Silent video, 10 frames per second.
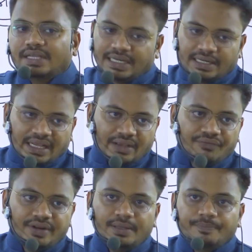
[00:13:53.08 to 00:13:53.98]
in
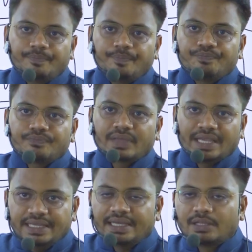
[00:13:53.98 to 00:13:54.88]
every
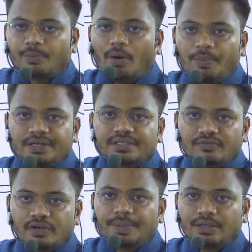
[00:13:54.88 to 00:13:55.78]
year. The population
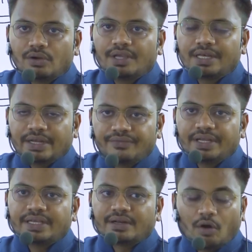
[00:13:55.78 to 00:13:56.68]
will be growing in every
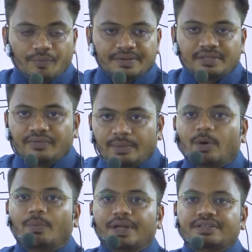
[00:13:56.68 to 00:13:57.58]
year. Obviously, when
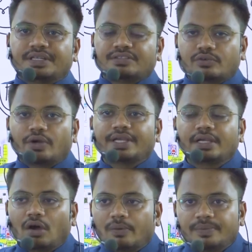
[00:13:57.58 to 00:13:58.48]
population is growing,
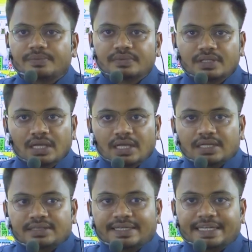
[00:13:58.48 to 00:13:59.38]

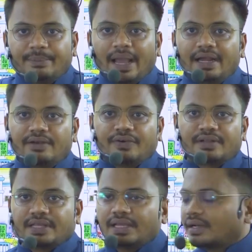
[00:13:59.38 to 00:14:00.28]
the demand for
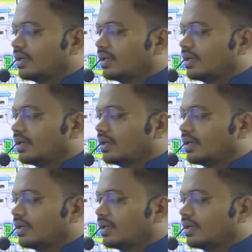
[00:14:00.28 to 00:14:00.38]
their